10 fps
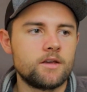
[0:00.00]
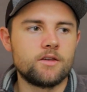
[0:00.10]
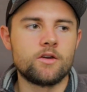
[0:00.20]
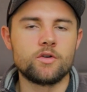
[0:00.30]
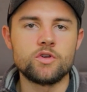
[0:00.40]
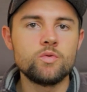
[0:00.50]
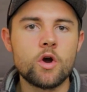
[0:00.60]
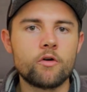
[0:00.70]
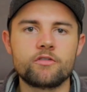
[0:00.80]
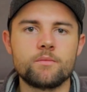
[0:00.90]
you
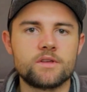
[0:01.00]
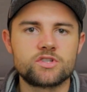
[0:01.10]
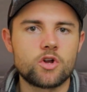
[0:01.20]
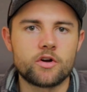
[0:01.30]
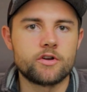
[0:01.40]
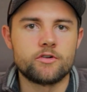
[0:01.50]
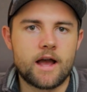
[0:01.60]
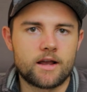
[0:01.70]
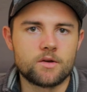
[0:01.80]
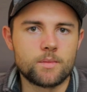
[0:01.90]
know from the start you're
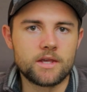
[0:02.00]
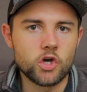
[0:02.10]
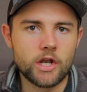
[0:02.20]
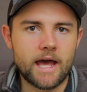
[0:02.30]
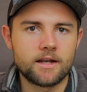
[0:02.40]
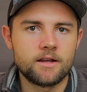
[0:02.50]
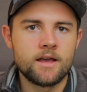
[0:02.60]
not going to be good at.